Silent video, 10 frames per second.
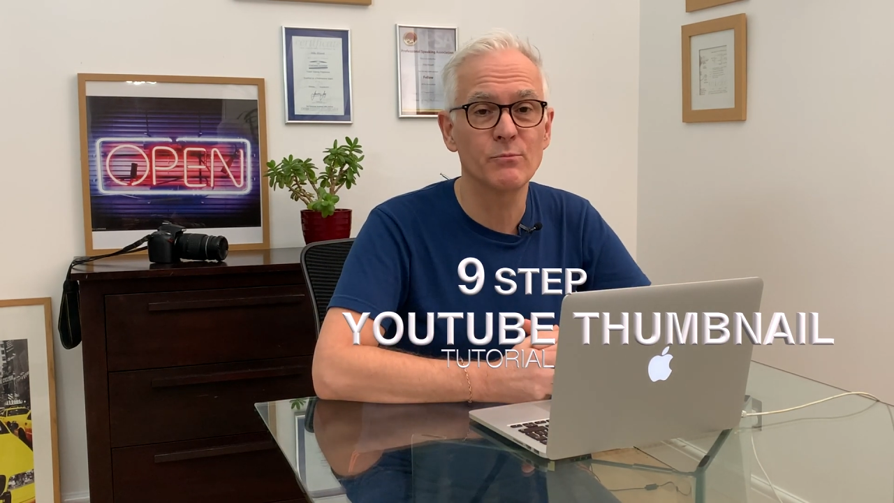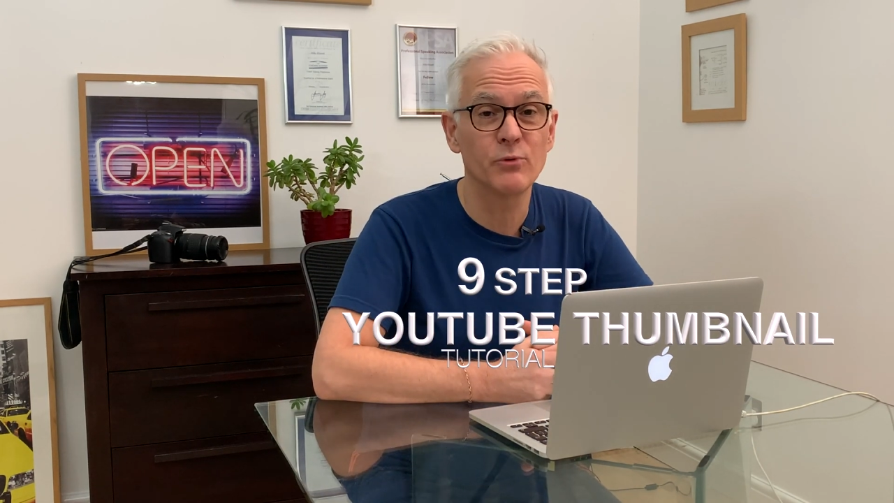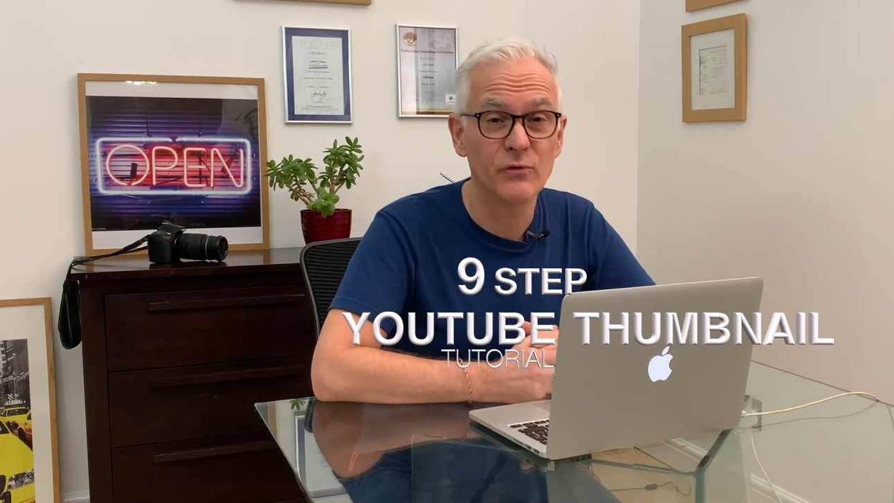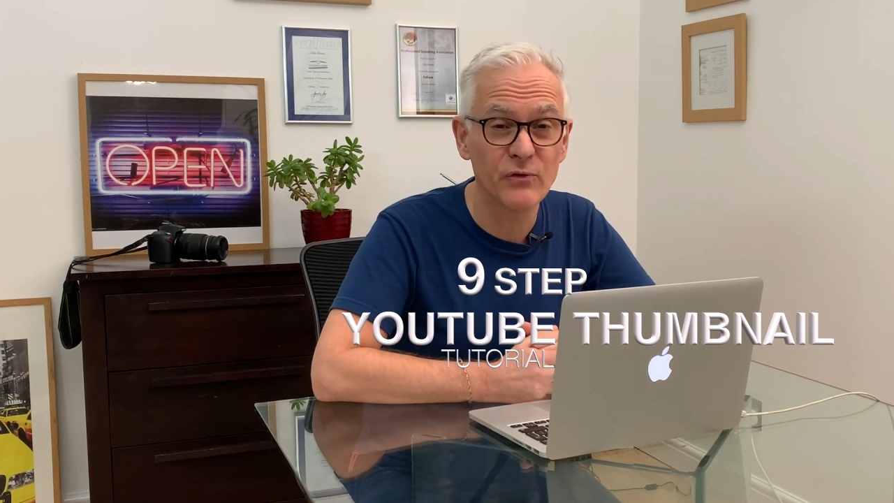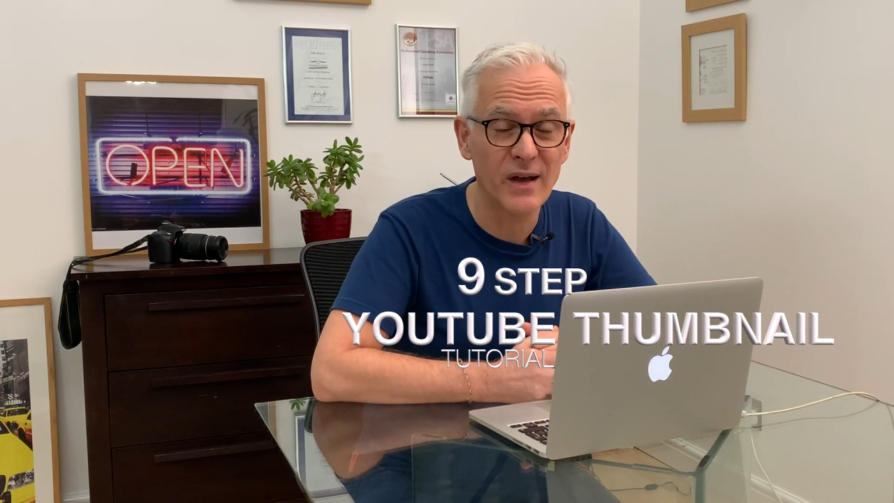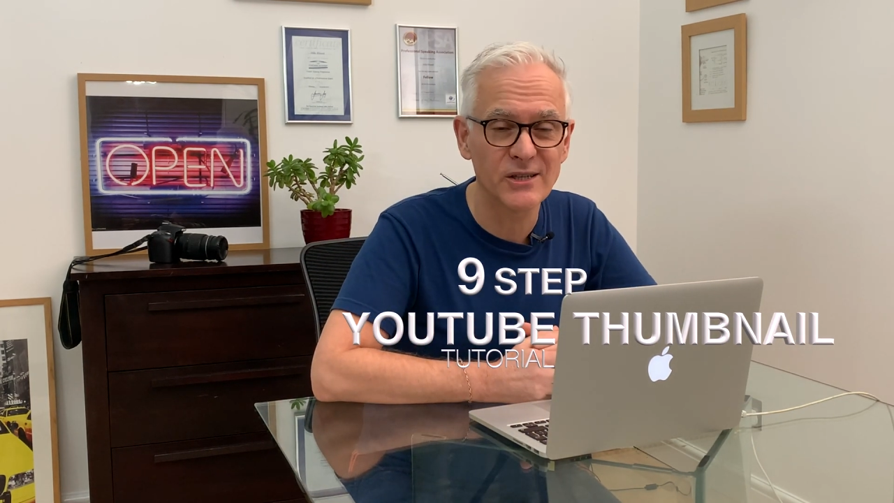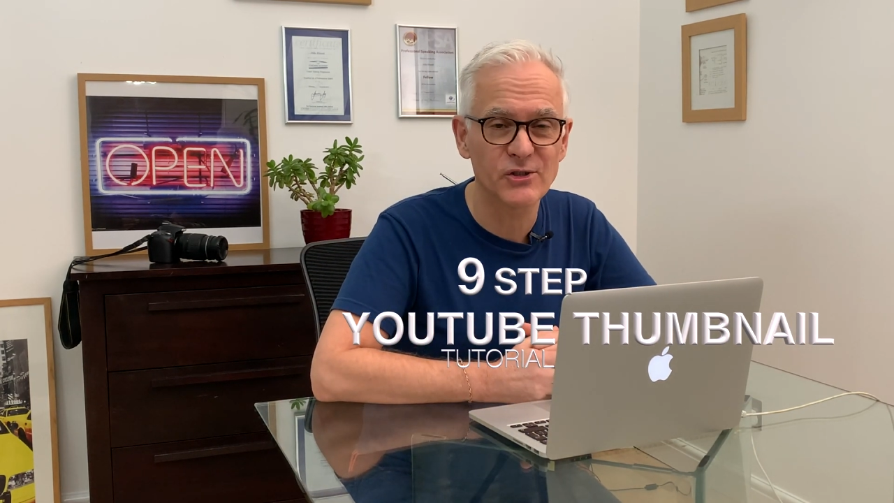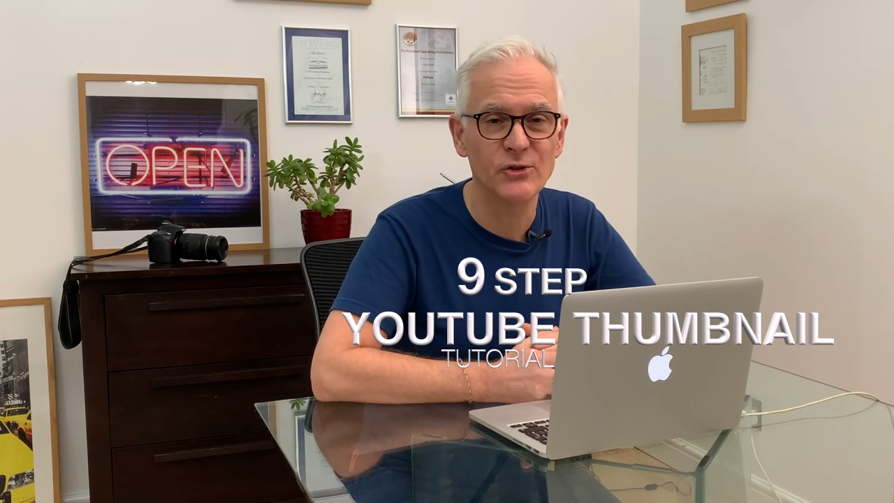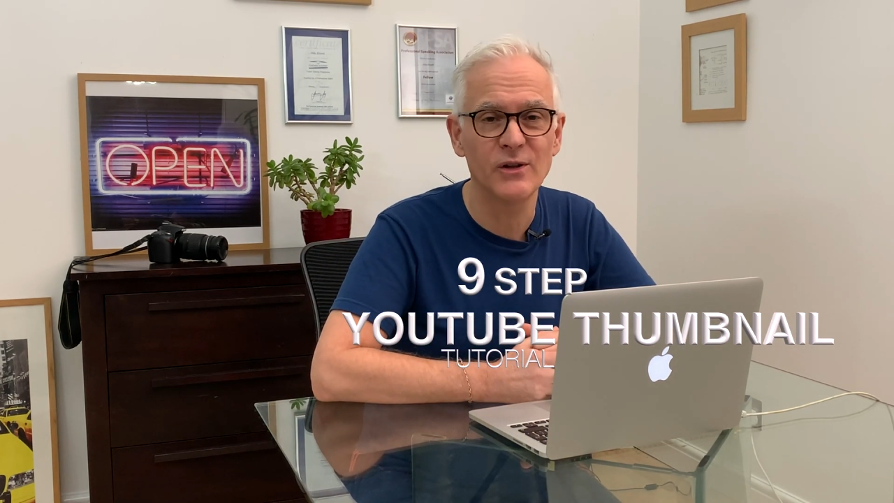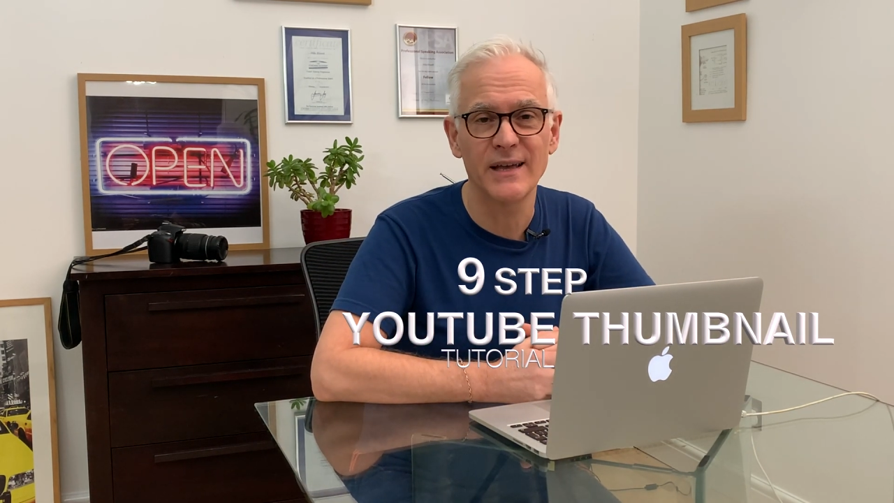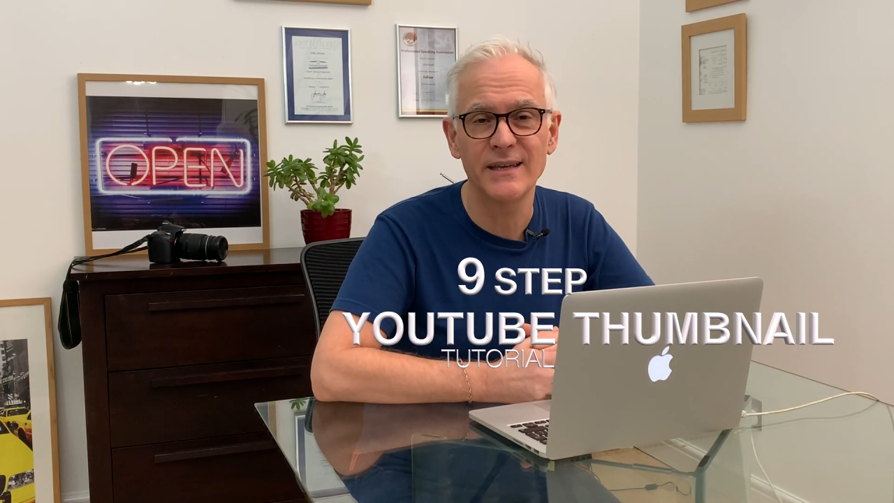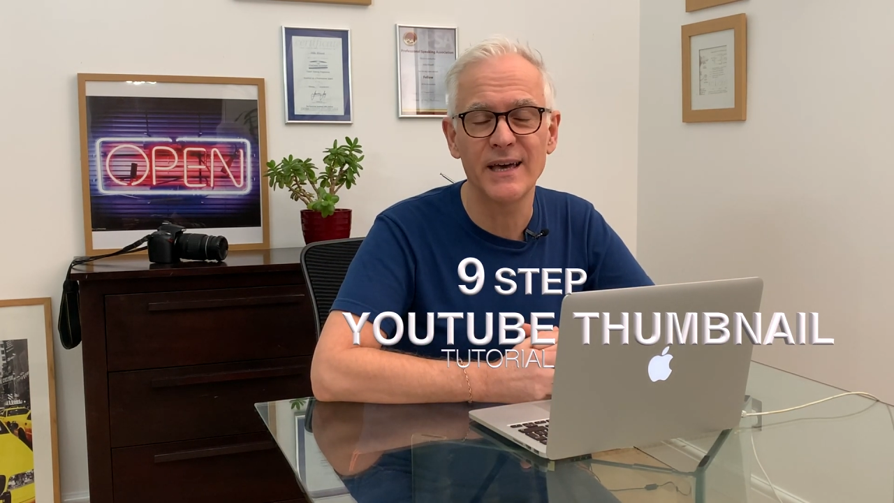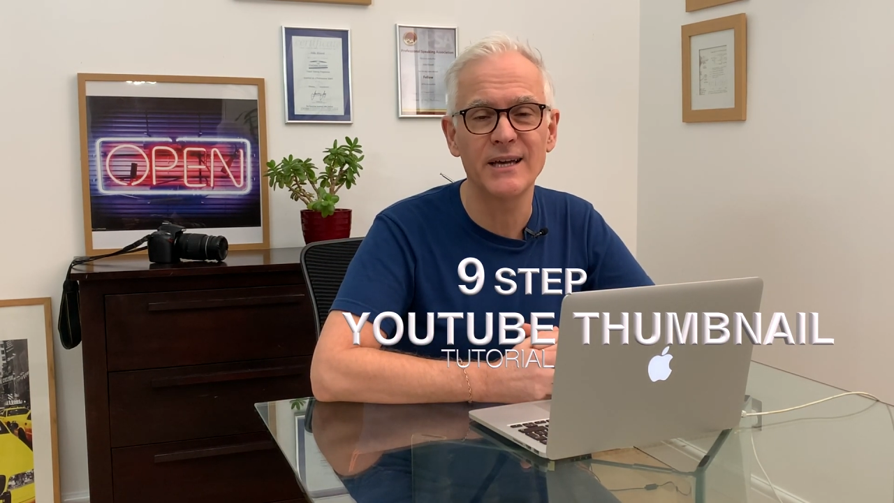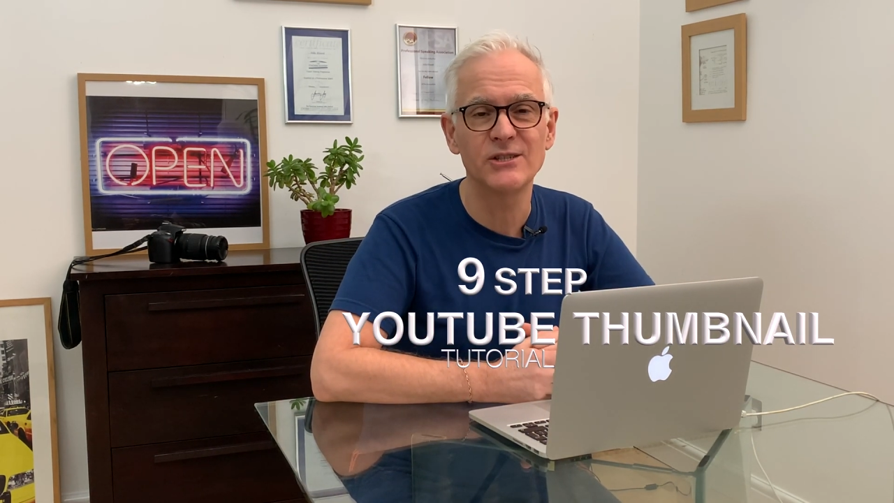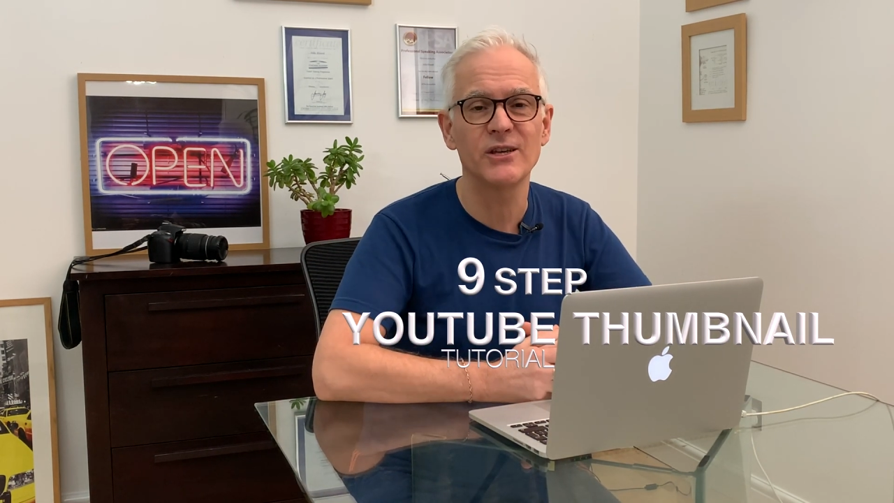professional,
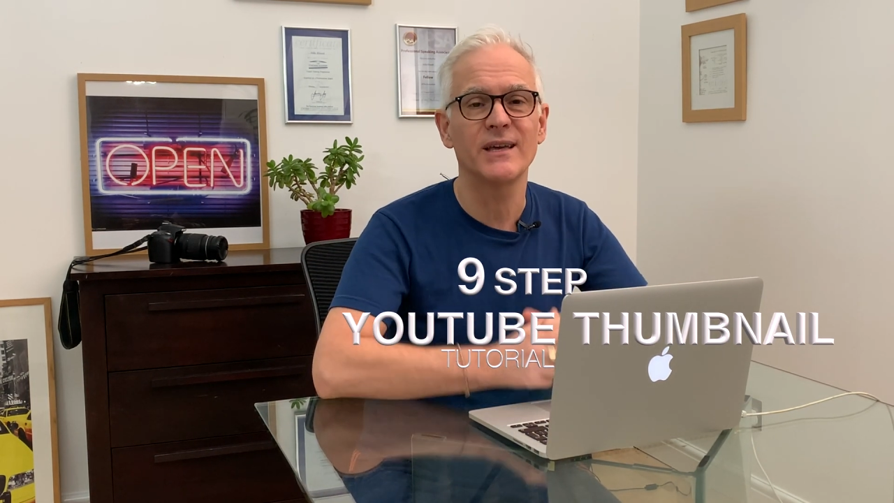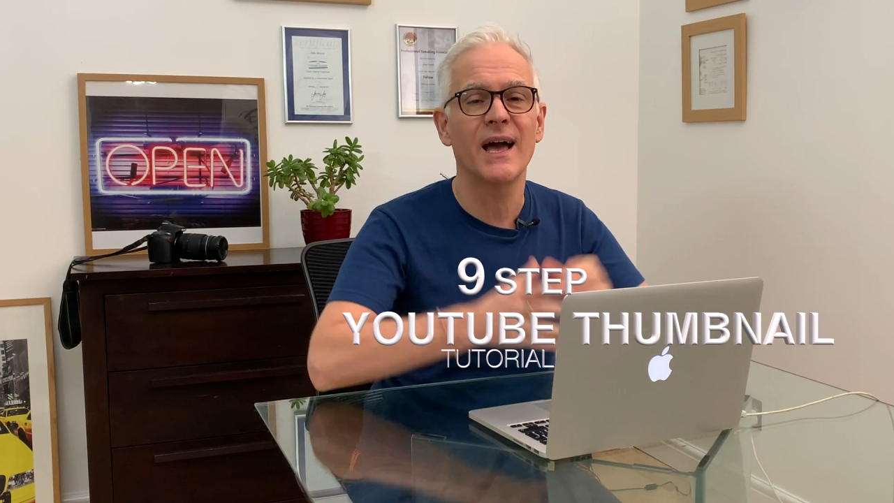engaging,